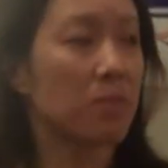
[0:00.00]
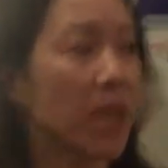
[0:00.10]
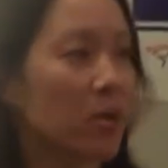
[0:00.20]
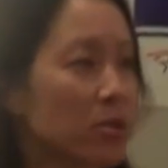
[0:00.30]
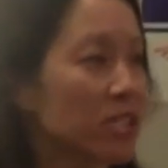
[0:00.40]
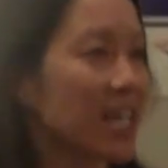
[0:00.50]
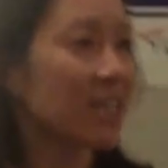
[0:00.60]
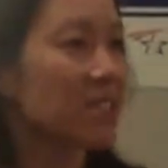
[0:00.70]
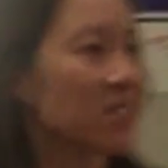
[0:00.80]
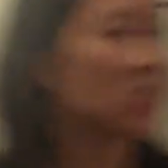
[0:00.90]
Payroll
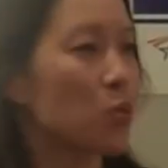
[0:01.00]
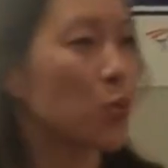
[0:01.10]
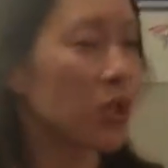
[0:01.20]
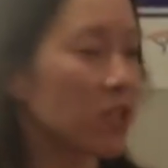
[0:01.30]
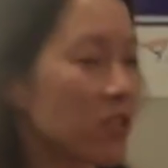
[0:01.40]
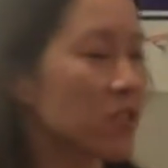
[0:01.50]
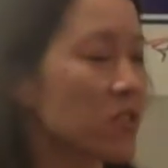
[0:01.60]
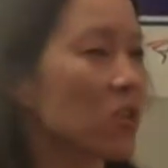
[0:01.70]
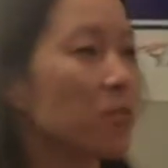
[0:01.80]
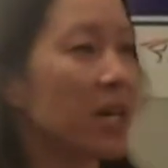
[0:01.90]
taxes,
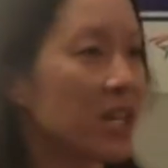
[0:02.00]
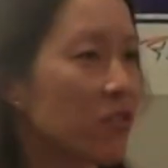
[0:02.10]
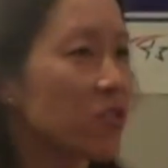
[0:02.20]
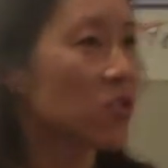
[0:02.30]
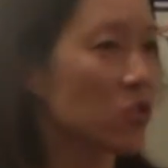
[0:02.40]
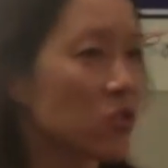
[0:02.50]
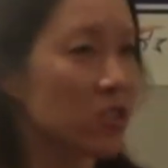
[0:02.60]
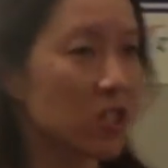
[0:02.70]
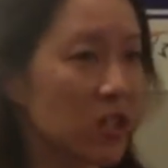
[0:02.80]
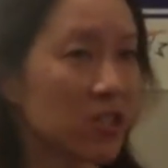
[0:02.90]
workers are paying for Social
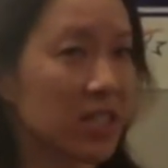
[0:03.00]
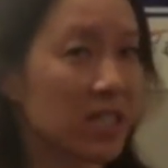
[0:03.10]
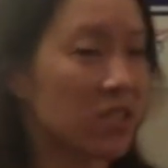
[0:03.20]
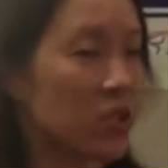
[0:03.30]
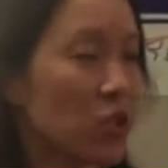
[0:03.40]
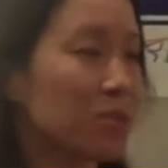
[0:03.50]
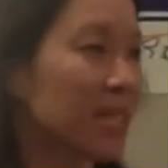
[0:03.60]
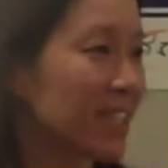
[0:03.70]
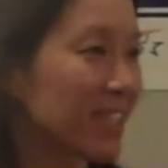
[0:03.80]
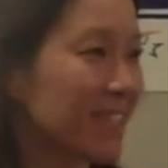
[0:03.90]
Security. It's your
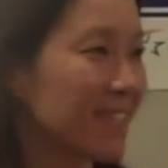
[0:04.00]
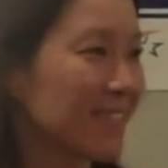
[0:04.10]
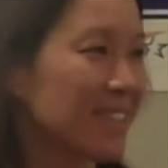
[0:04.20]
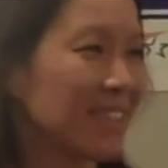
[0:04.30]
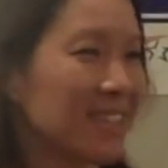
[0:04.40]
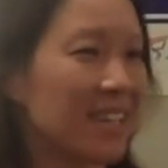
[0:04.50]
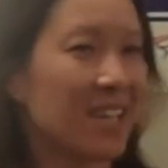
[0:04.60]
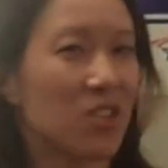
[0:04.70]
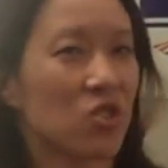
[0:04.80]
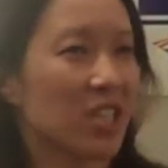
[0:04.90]
money,
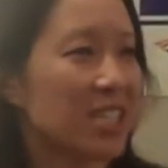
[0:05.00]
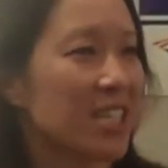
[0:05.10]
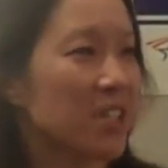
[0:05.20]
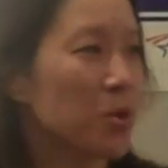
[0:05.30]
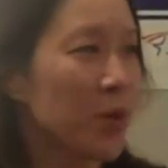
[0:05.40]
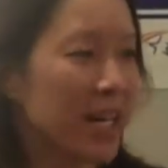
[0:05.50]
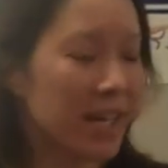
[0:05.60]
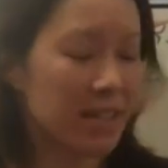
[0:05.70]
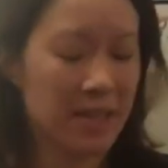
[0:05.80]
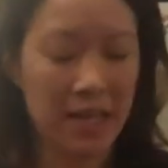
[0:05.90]
and they're trying to take it
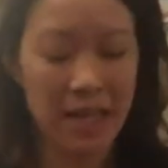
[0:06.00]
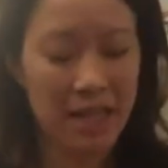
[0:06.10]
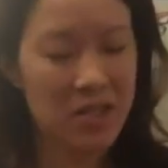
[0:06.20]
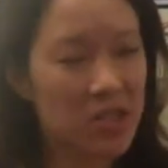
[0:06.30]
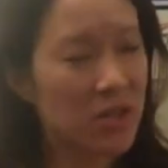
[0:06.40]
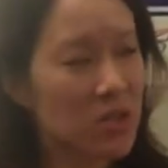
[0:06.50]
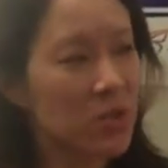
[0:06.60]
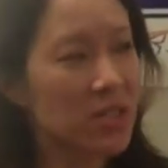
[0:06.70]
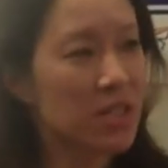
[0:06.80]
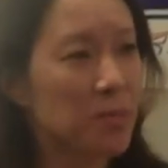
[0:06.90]
away. So it's
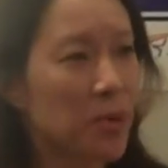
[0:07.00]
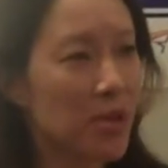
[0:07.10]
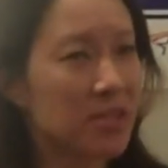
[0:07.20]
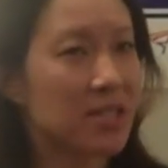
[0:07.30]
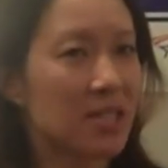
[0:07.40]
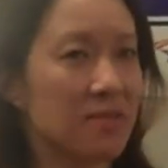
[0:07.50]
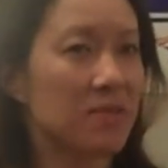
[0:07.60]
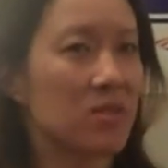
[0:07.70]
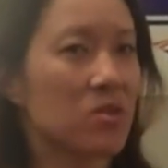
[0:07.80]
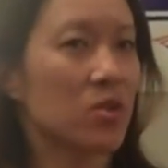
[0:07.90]
really important to
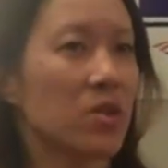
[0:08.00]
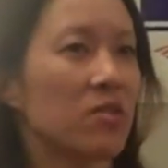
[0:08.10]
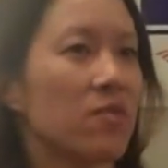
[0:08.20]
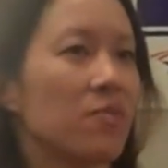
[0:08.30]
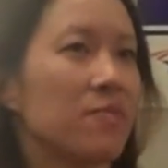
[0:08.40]
sort of,